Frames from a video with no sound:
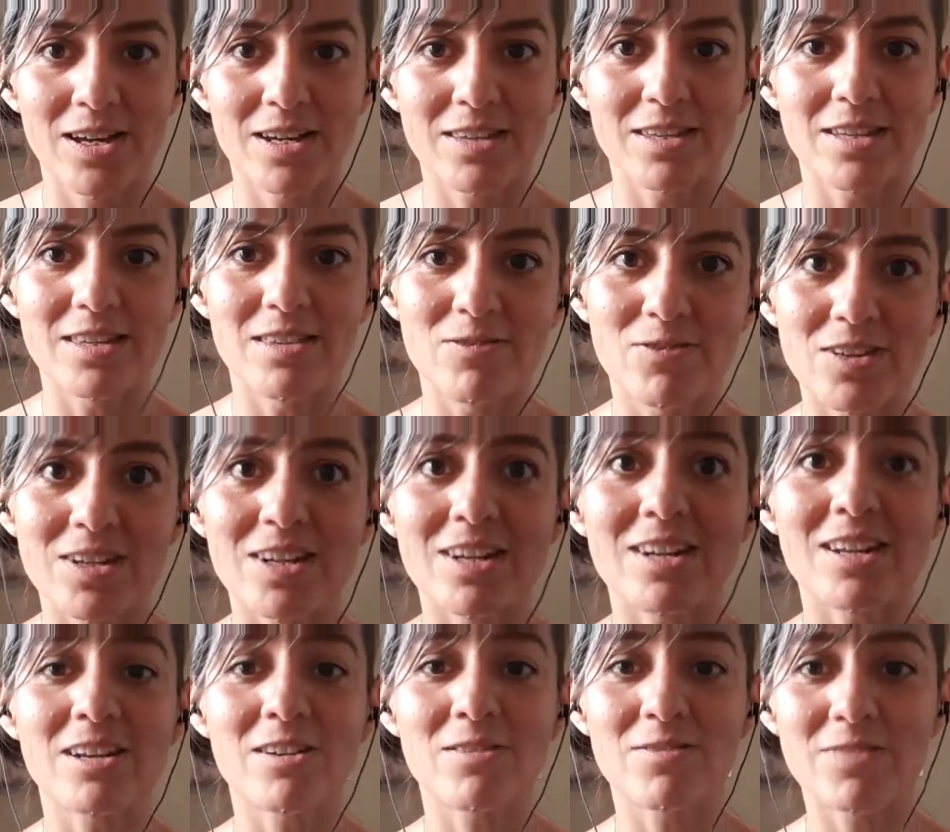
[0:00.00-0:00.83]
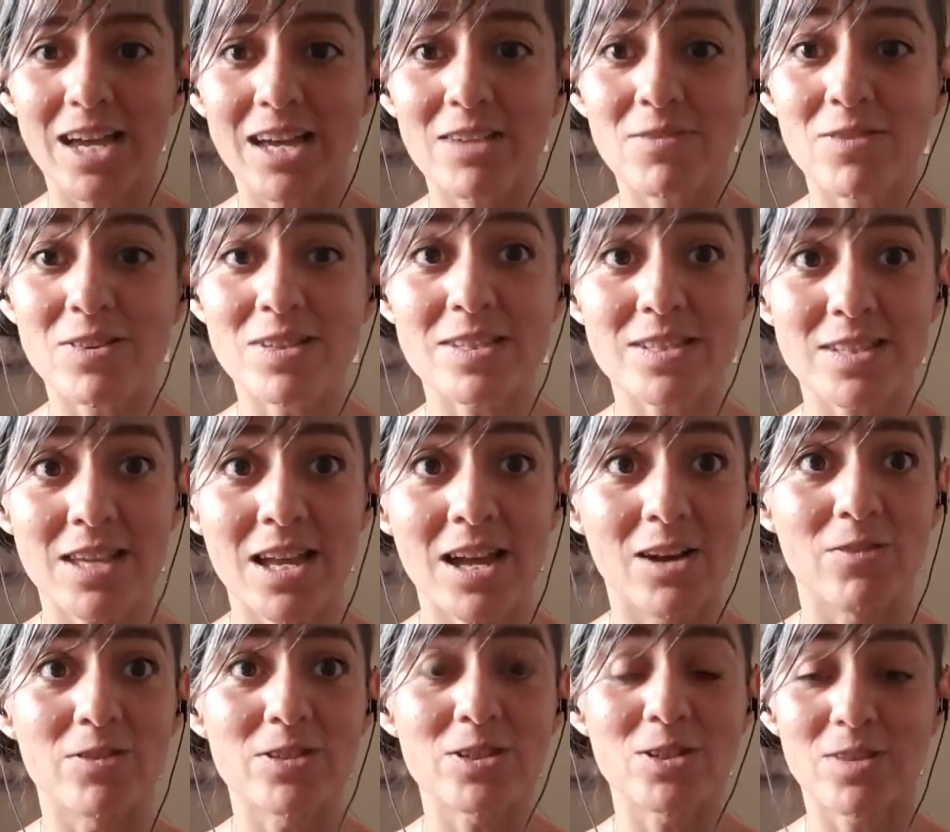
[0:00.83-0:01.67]
The divinity of life
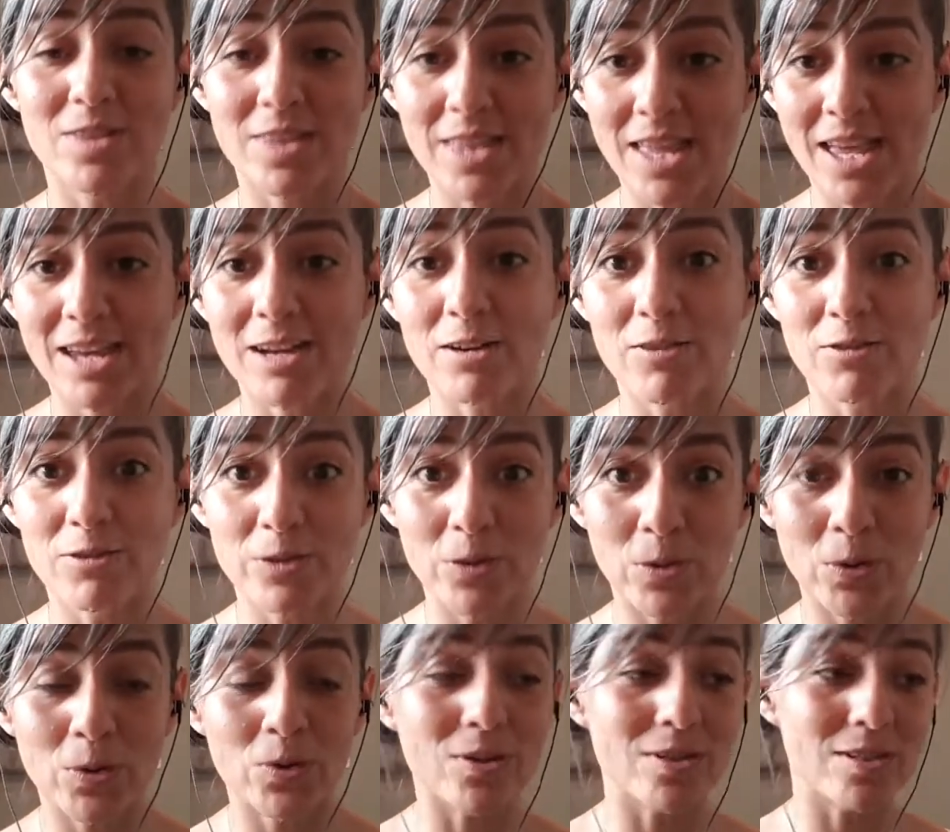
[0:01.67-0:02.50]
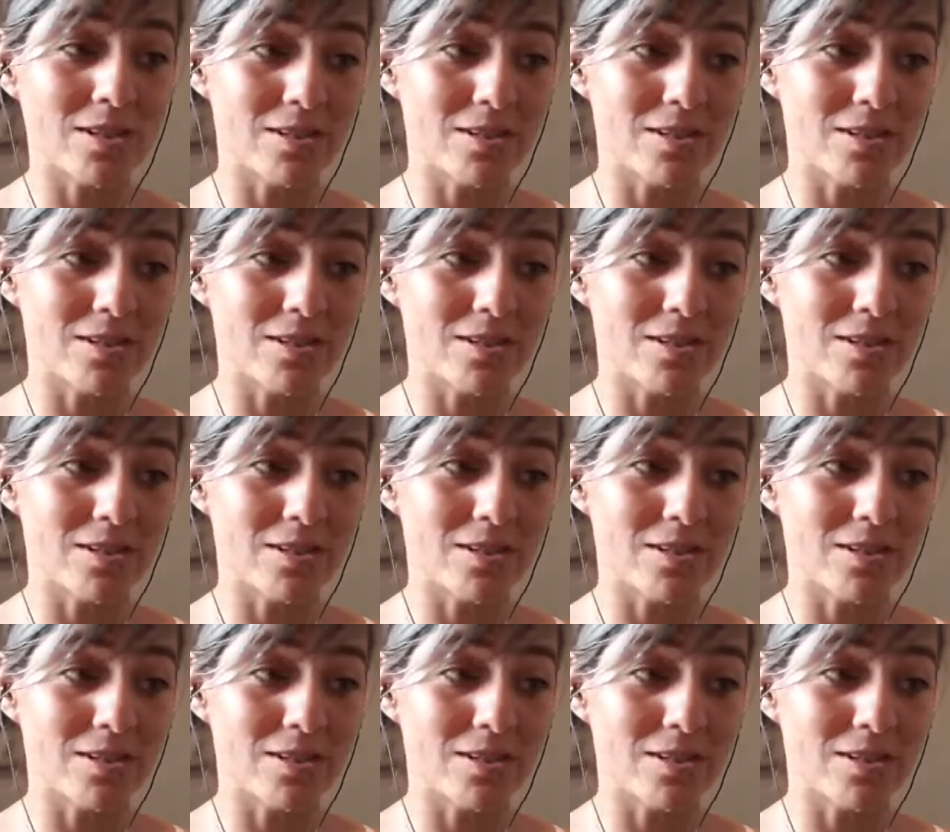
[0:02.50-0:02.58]
itself. So then, of course,